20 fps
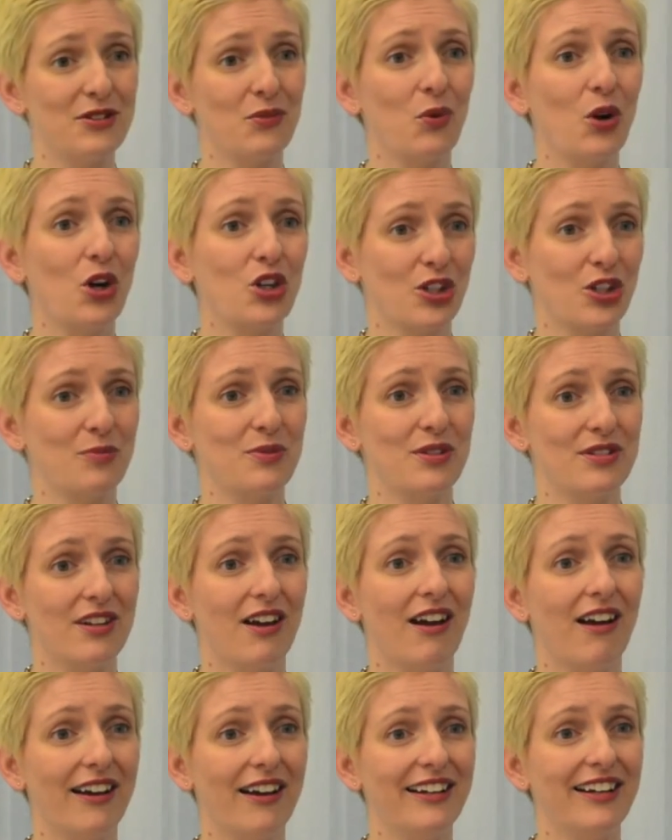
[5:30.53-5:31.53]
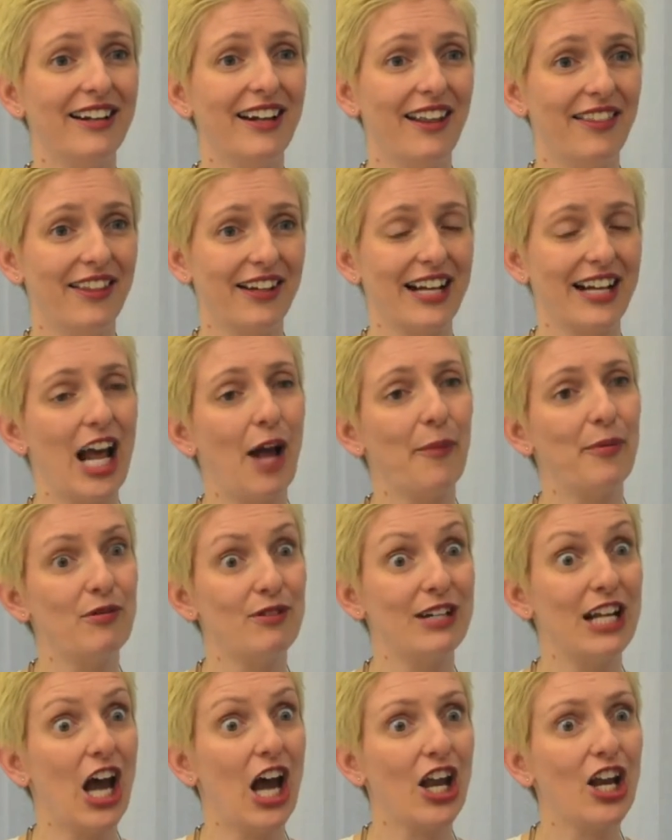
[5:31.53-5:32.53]
a workshop design that can help
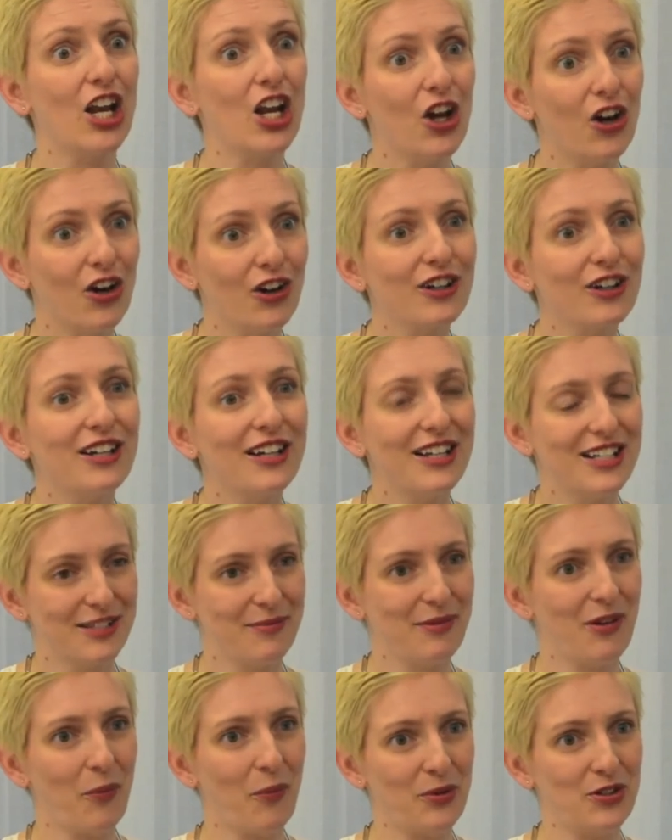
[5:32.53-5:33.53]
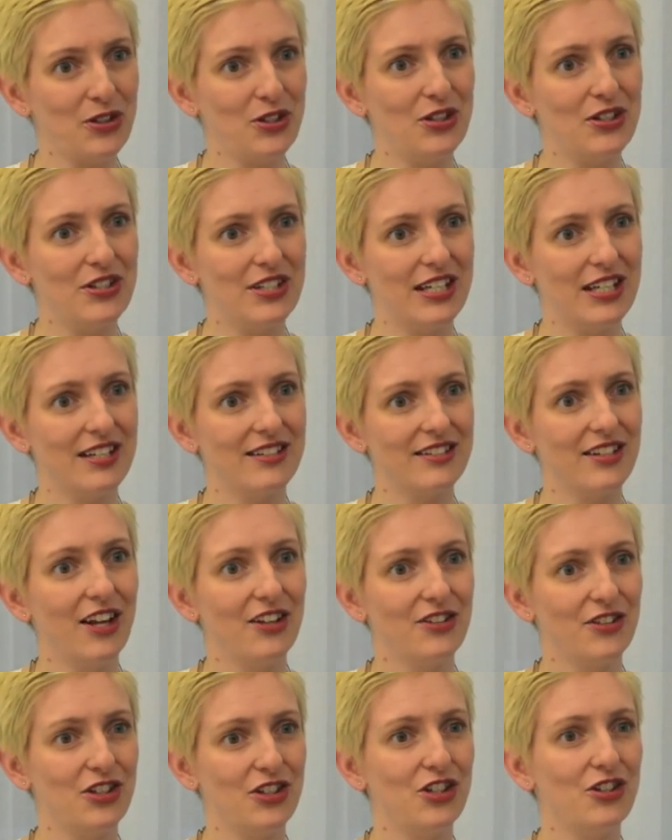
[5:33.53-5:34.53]
you really unlock some of the opportunities
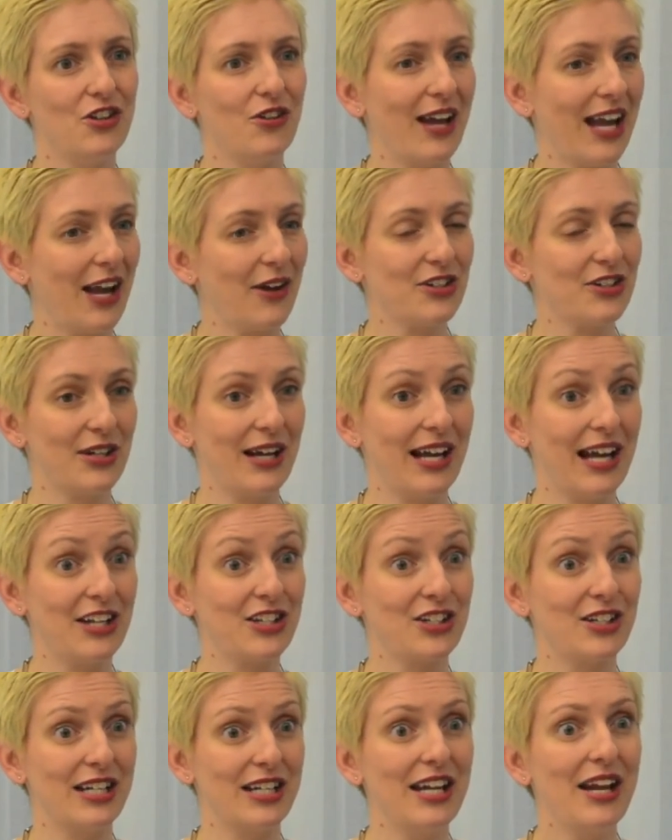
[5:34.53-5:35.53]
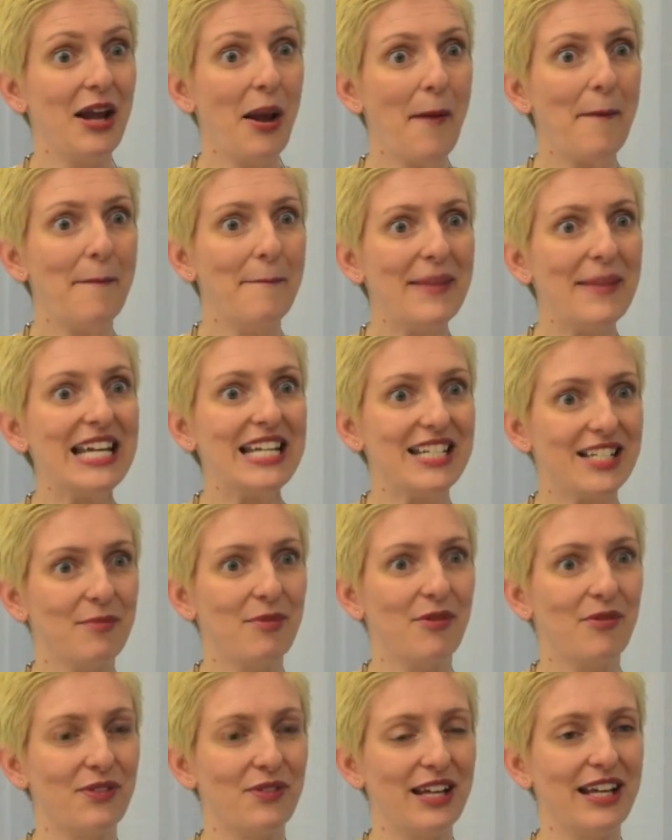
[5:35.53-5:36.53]
so you know how to actually meet
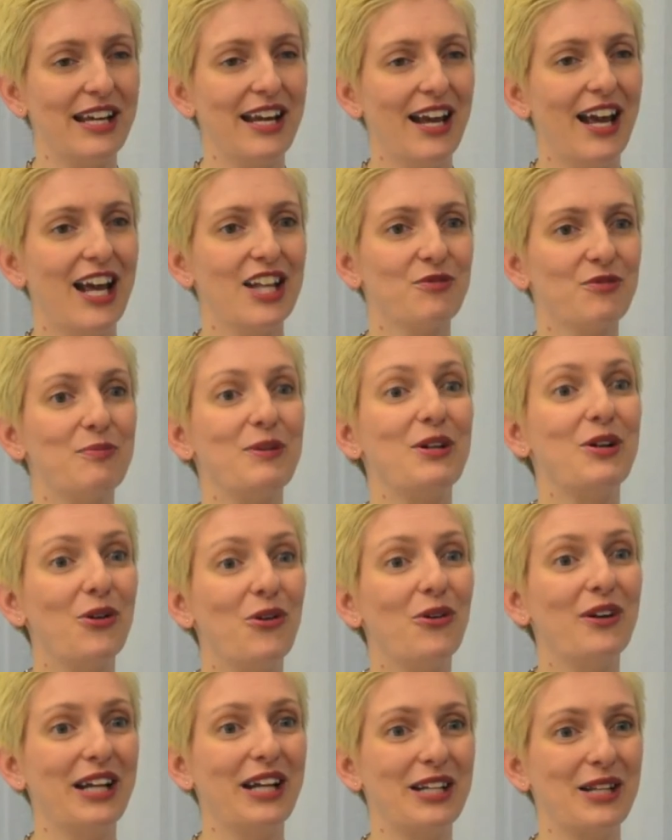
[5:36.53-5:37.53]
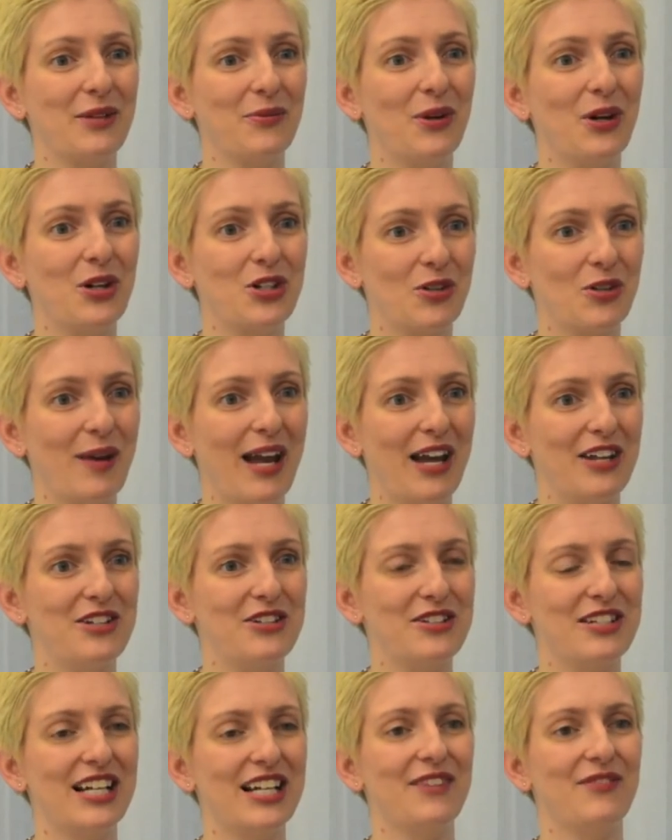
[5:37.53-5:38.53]
some of the, as we've been calling in the workshop, how
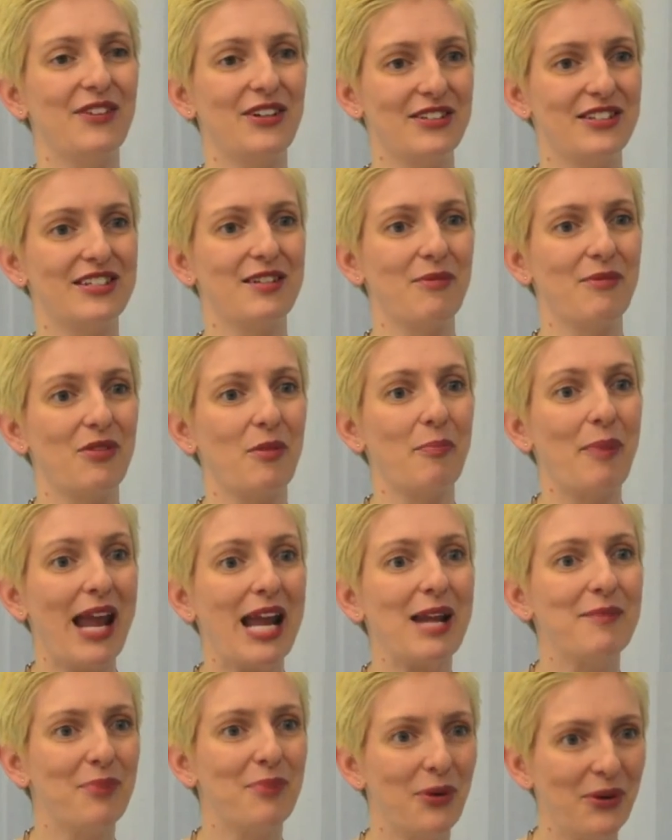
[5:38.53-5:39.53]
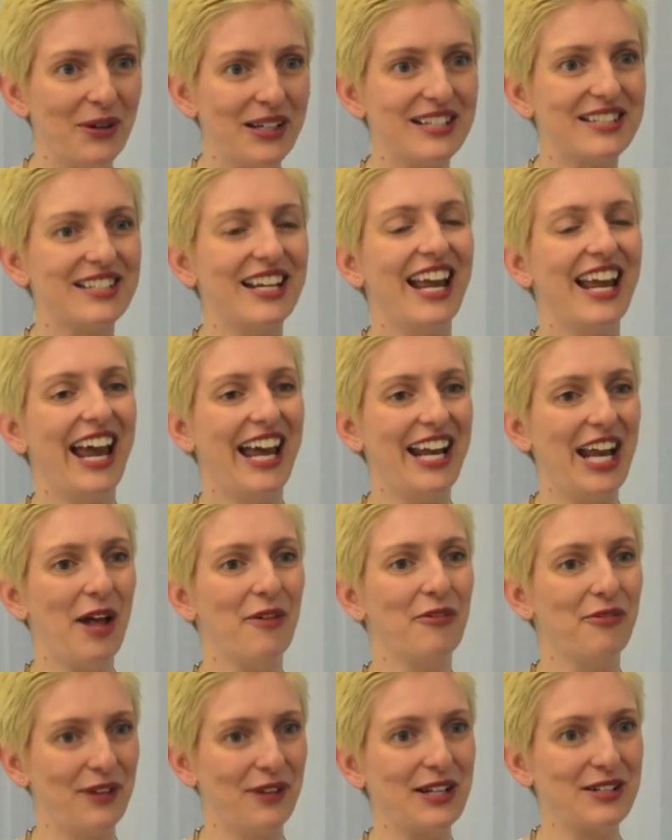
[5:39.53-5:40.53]
do you deliver to some of the pain points and
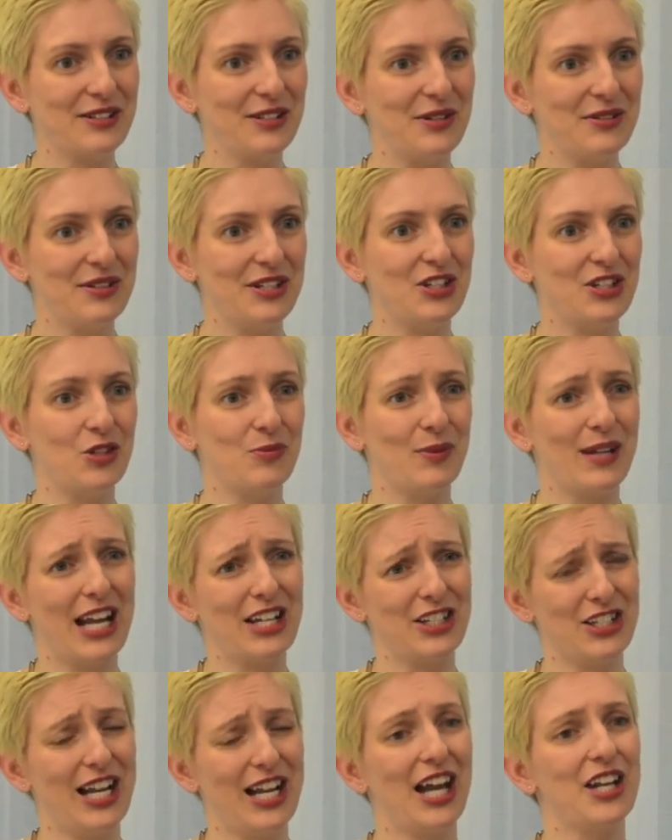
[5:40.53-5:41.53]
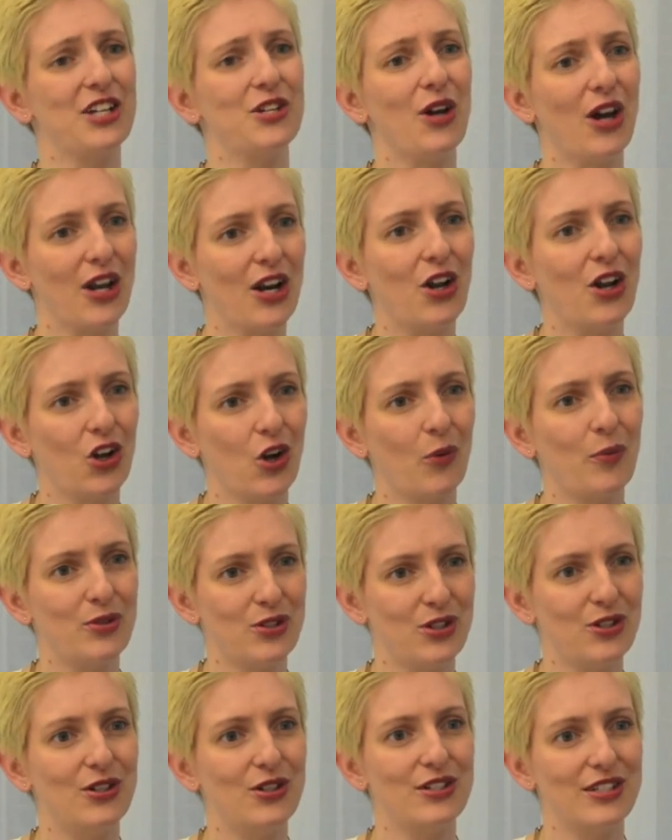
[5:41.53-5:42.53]
help fix those issues, but actually how do you unlock
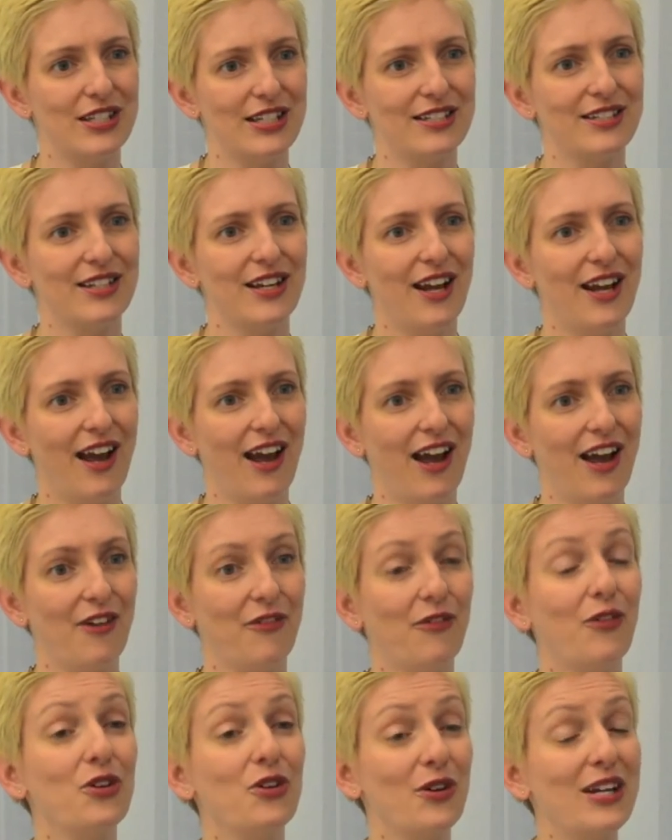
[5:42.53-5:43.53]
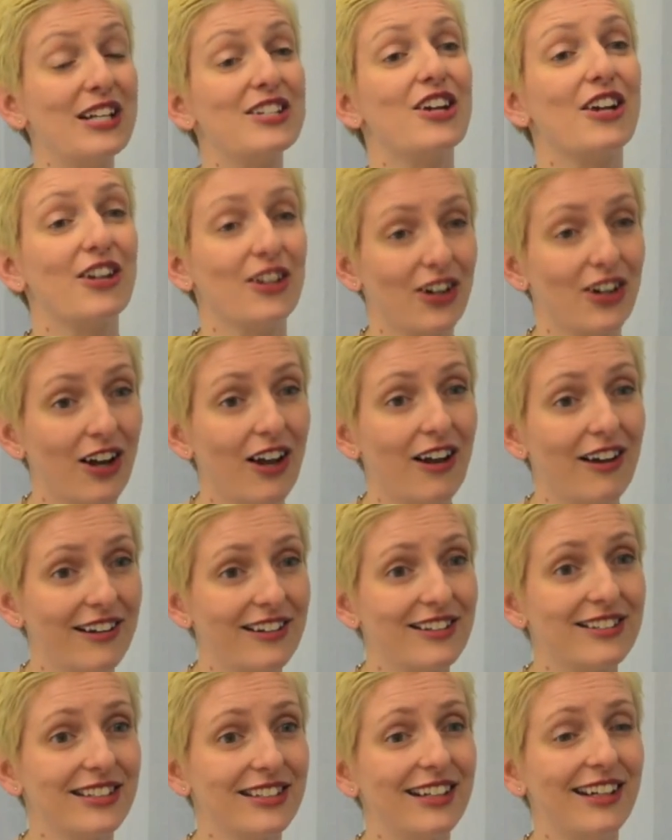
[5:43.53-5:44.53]
opportunities uh, for your internal
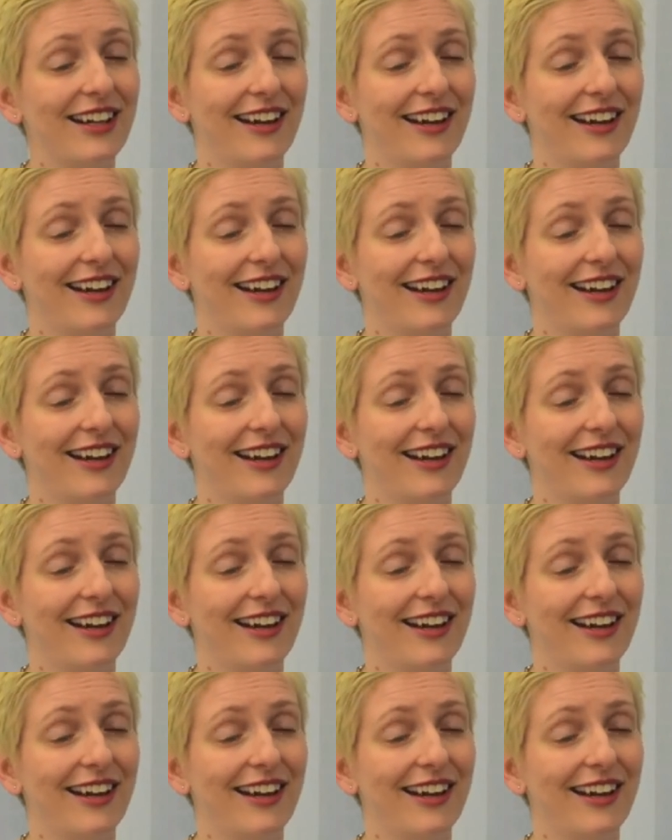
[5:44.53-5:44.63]
client.